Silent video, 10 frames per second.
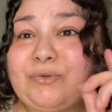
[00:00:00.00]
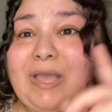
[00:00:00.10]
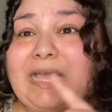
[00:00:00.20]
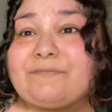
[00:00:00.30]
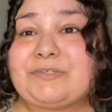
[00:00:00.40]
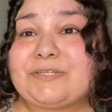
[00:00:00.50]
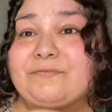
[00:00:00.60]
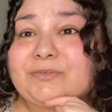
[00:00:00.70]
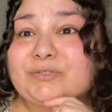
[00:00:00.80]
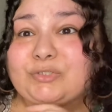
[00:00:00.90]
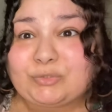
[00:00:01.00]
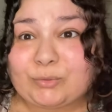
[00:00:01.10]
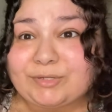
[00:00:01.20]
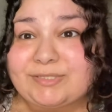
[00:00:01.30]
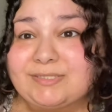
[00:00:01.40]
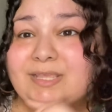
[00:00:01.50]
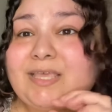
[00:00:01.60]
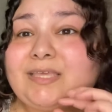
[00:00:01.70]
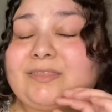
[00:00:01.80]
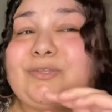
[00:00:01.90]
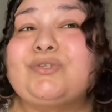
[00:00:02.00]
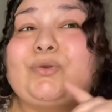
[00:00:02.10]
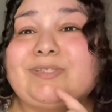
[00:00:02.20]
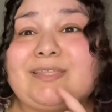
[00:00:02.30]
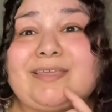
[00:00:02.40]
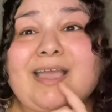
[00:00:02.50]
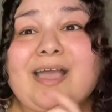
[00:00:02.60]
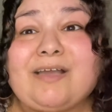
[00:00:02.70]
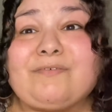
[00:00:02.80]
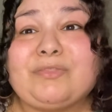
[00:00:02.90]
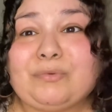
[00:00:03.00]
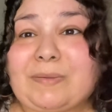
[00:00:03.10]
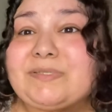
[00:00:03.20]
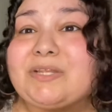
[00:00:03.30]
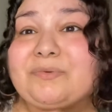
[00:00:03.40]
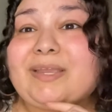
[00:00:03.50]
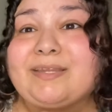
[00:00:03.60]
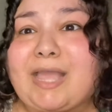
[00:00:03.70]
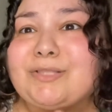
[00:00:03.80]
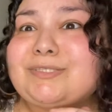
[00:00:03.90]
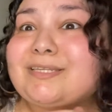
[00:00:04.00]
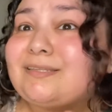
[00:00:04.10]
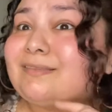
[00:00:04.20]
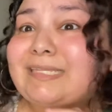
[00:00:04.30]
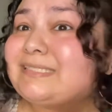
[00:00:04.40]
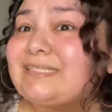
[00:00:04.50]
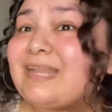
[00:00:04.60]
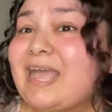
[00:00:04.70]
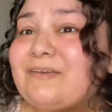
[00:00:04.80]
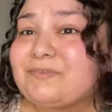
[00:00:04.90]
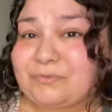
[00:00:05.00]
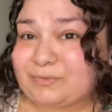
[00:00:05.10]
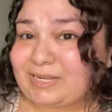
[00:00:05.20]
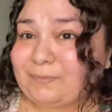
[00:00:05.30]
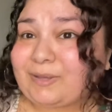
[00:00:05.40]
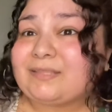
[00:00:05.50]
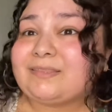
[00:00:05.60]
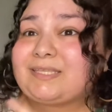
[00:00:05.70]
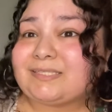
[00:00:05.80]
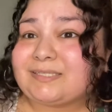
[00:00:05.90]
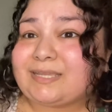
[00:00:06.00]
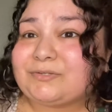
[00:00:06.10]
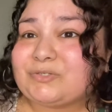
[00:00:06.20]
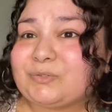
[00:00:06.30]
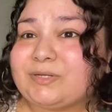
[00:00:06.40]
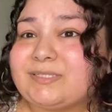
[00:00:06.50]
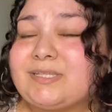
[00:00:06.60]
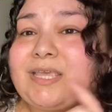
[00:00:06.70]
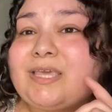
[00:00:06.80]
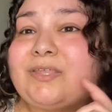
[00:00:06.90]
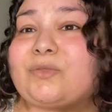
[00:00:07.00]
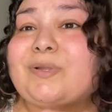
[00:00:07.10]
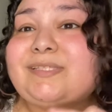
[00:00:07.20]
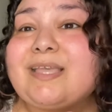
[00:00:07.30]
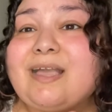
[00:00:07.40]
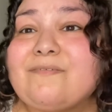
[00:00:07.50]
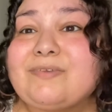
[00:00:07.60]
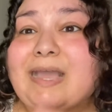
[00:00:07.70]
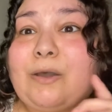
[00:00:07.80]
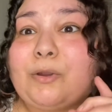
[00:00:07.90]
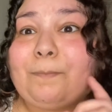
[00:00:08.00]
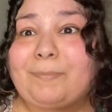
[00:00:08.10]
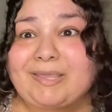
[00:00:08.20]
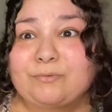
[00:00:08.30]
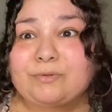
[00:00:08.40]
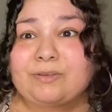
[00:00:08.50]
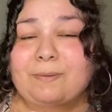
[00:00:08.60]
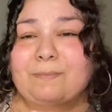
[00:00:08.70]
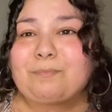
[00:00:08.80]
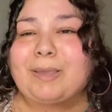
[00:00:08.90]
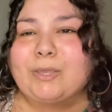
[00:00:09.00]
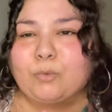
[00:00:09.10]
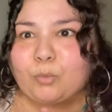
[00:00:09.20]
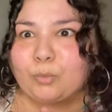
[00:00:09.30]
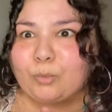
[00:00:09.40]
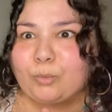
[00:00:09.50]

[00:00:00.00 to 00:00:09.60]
have different shorts. The short that they have on the website right now, they didn't have it when I bought these kind of shorts. The ones they have now are biker? They're